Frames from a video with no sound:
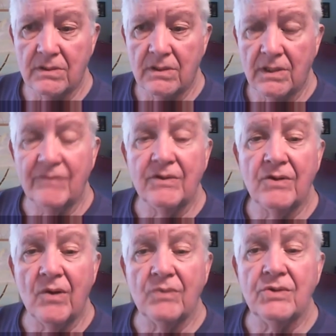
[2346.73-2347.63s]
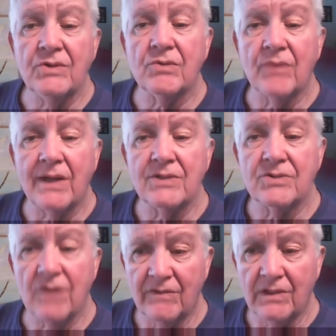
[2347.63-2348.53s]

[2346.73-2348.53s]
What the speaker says: If you don't use the right solvent,